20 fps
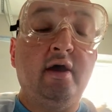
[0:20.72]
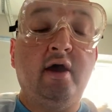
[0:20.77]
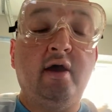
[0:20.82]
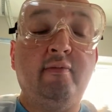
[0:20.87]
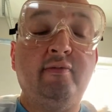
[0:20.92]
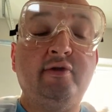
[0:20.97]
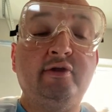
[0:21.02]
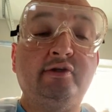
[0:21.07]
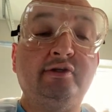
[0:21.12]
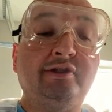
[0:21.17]

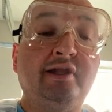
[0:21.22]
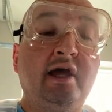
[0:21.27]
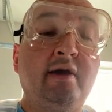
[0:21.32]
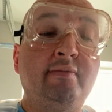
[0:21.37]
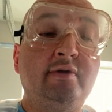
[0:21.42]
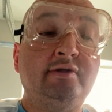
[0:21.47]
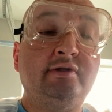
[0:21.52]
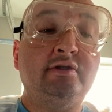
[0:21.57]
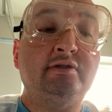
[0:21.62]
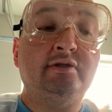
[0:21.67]
This lab
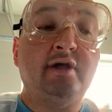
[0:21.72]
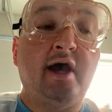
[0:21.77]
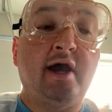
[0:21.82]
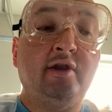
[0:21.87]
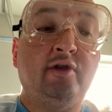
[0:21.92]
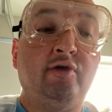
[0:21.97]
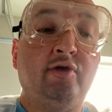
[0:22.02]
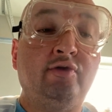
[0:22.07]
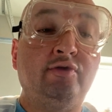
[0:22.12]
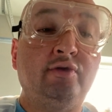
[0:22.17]
is
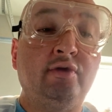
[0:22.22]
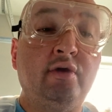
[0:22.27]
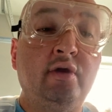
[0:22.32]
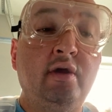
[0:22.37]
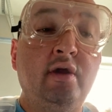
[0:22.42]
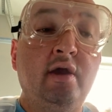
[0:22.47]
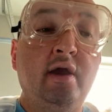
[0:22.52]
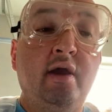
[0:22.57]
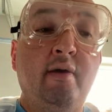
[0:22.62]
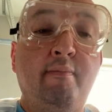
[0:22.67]
entitled
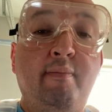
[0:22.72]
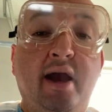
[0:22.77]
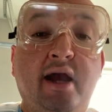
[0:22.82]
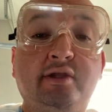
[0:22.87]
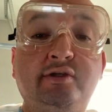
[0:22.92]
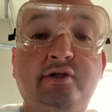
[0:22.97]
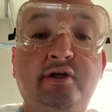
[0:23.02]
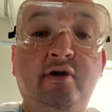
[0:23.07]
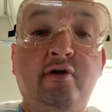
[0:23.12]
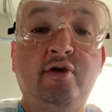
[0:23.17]

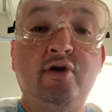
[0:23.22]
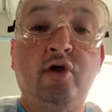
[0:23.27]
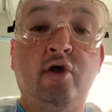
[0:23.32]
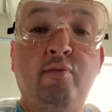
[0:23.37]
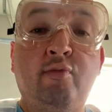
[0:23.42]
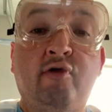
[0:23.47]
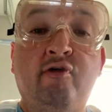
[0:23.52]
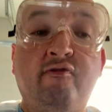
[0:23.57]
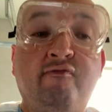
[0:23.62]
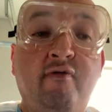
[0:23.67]
Bacterial,
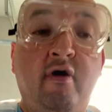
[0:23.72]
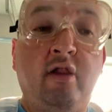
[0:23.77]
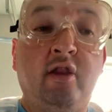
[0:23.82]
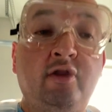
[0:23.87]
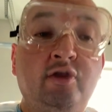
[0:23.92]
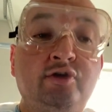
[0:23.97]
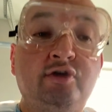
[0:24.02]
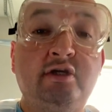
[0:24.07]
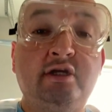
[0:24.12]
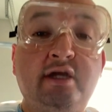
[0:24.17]

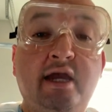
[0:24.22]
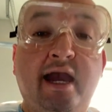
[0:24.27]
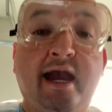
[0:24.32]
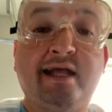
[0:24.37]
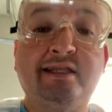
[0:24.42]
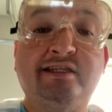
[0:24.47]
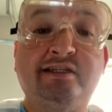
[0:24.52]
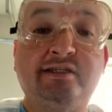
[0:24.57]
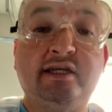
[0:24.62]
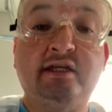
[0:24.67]
Morphology,
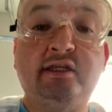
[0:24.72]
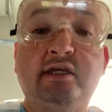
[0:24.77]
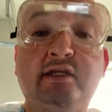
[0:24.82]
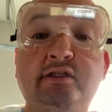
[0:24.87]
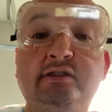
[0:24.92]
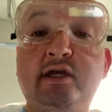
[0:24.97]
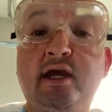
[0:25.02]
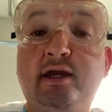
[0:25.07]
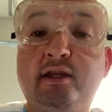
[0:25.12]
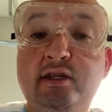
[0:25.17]
and Staining
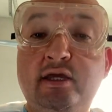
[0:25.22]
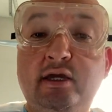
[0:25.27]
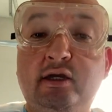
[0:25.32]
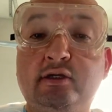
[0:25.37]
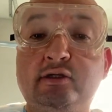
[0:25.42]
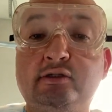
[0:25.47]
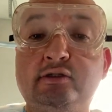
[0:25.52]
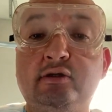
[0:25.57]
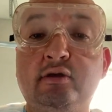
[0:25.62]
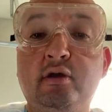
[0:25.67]

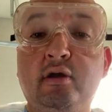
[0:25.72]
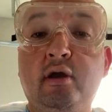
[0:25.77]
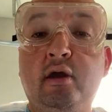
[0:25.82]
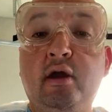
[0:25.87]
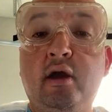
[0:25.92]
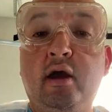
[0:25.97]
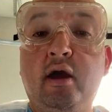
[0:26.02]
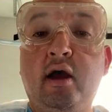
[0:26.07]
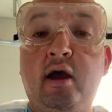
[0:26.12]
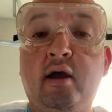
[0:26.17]
Techniques.
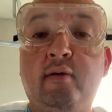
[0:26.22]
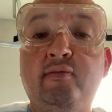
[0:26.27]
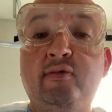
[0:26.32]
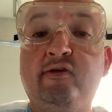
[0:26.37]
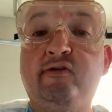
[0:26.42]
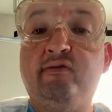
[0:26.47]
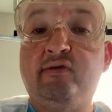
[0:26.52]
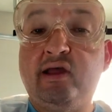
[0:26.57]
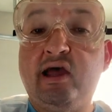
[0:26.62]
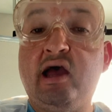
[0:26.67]

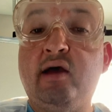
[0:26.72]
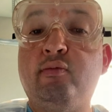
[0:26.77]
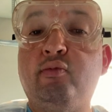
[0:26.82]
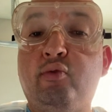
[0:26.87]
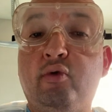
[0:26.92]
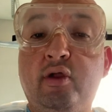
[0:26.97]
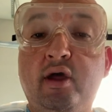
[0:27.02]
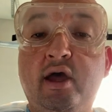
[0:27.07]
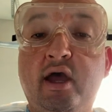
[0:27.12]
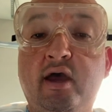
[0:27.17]
This lab
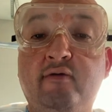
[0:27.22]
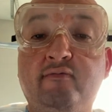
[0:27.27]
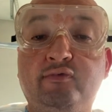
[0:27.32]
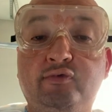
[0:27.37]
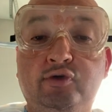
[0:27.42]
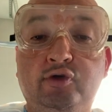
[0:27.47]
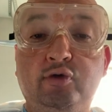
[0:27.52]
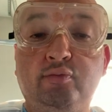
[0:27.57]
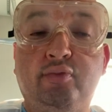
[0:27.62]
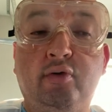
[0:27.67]
will have
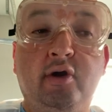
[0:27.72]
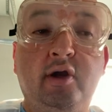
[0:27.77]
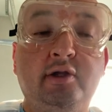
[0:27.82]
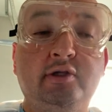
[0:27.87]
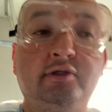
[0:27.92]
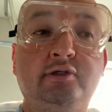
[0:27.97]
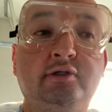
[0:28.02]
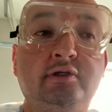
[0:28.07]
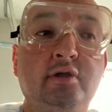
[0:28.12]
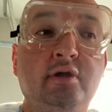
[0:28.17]
2
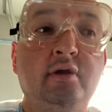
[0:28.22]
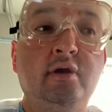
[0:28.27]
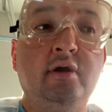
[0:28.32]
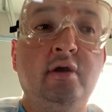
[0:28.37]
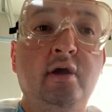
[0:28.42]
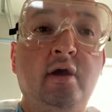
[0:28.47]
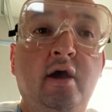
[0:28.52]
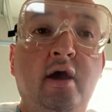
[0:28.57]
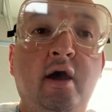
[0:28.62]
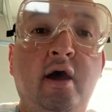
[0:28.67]
parts.
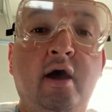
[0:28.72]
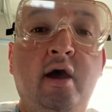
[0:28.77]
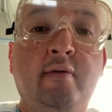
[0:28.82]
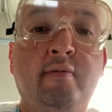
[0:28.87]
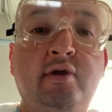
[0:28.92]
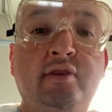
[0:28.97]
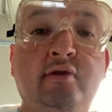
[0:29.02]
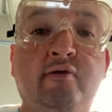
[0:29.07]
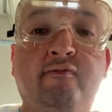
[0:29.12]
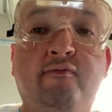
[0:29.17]

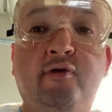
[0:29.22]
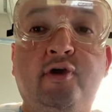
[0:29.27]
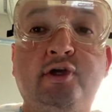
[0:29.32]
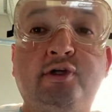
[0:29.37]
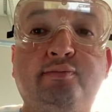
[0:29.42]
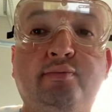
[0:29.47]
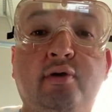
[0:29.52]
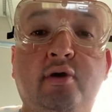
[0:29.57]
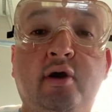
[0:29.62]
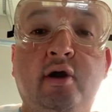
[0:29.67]
In the first
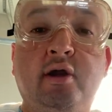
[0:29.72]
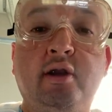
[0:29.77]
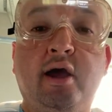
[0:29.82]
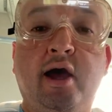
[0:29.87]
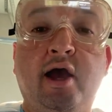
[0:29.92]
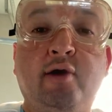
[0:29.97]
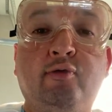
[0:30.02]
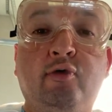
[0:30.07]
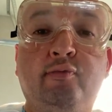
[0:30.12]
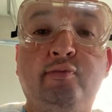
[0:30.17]
part,
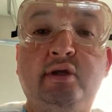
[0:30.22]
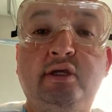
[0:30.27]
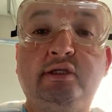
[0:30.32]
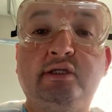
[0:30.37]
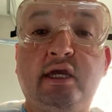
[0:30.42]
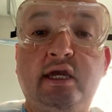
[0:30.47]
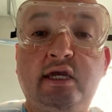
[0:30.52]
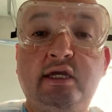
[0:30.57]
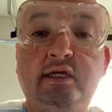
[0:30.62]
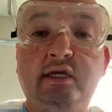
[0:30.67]
I will be
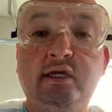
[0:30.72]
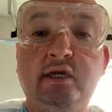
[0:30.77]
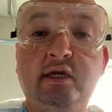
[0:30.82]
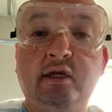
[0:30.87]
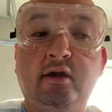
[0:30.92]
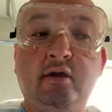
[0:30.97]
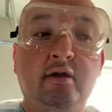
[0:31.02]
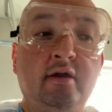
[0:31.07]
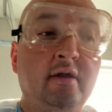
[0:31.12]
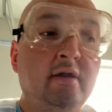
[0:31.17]

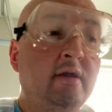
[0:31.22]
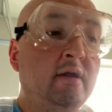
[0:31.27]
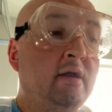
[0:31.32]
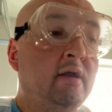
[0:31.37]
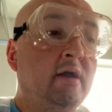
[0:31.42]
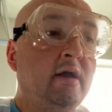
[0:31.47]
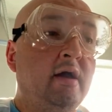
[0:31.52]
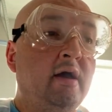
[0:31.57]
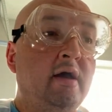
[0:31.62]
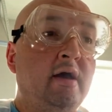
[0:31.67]
taking
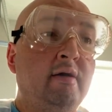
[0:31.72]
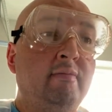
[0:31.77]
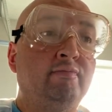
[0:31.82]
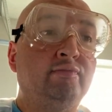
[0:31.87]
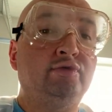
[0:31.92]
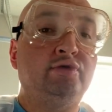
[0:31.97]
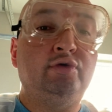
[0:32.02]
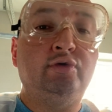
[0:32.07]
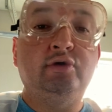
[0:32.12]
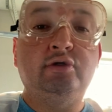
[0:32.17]

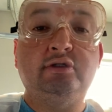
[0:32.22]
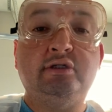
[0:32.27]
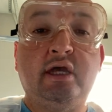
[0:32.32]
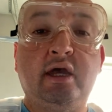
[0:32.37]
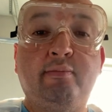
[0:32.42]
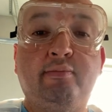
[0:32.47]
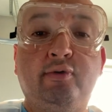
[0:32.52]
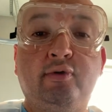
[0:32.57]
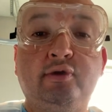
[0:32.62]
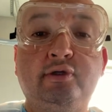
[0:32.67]
2
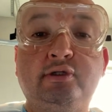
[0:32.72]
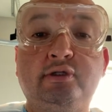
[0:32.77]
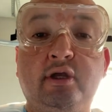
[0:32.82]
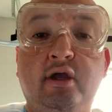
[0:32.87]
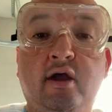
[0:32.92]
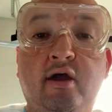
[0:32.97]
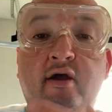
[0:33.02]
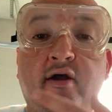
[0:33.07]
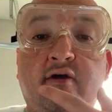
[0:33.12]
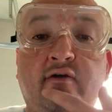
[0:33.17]
samples
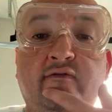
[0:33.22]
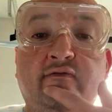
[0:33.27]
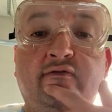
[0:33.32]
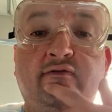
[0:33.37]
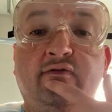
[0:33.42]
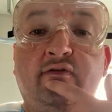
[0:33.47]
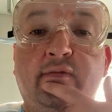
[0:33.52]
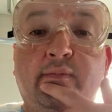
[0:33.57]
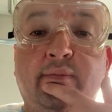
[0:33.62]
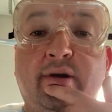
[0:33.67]
of
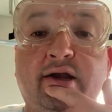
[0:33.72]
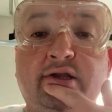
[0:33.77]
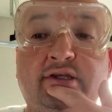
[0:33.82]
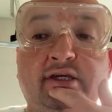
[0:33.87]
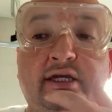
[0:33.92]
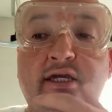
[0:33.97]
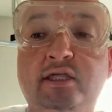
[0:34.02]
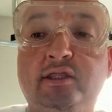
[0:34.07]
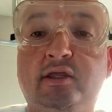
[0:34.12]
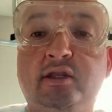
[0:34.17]
my
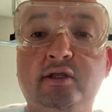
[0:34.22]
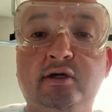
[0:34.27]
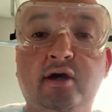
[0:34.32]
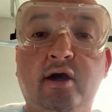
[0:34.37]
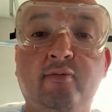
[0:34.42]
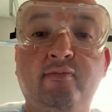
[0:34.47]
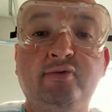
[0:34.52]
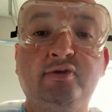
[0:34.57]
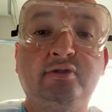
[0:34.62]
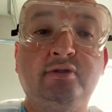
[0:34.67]
teeth and
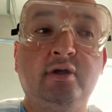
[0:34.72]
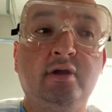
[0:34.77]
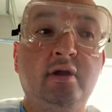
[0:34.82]
gums